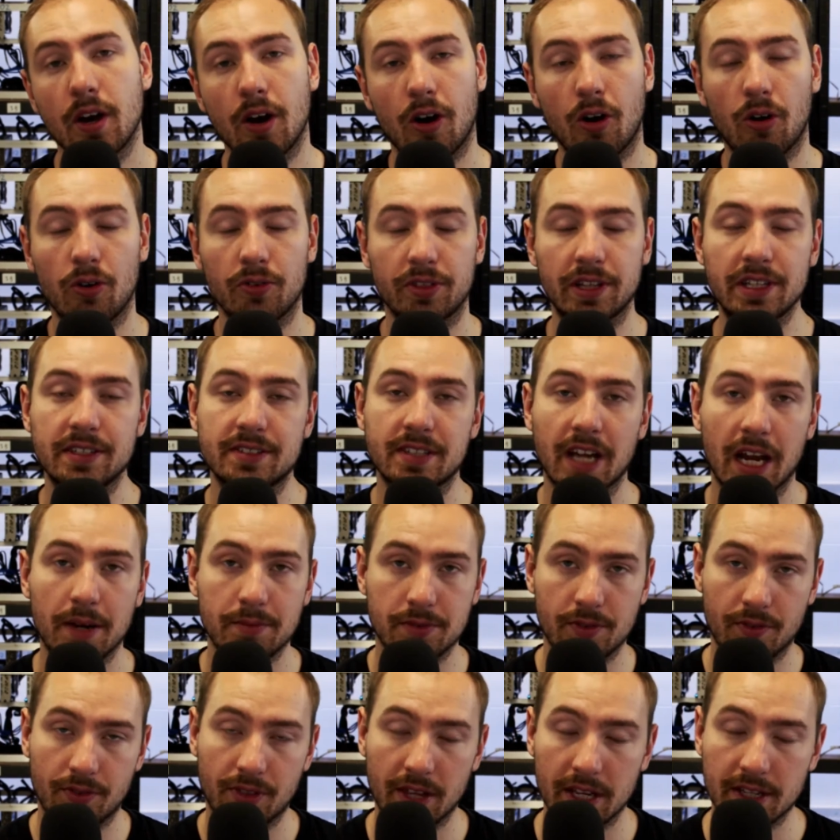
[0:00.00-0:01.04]
All these
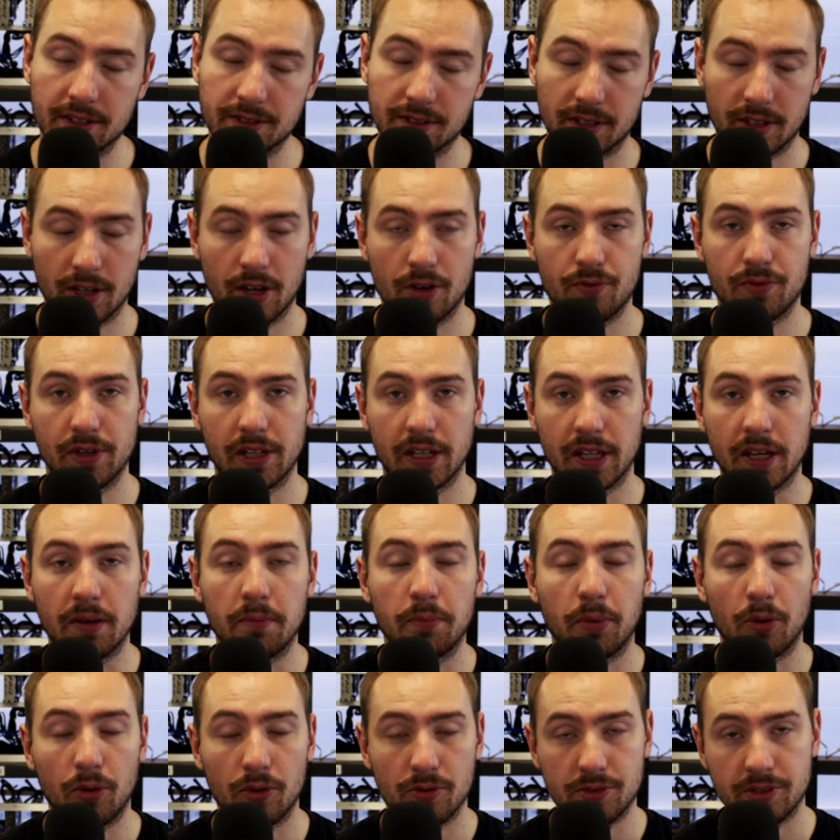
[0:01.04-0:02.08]
types of things are really
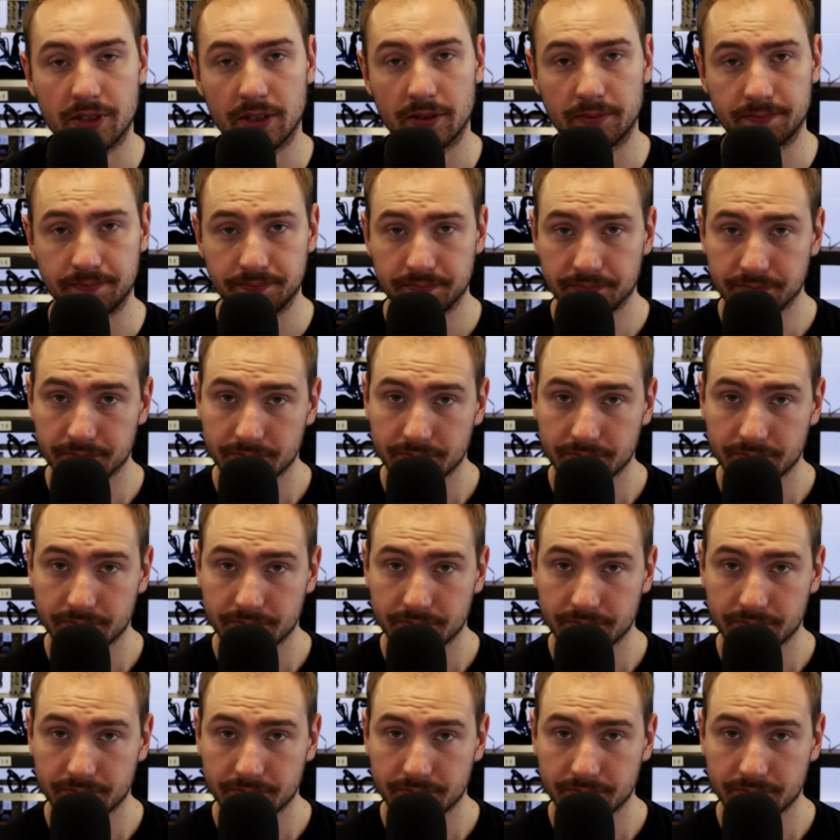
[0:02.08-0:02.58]
important.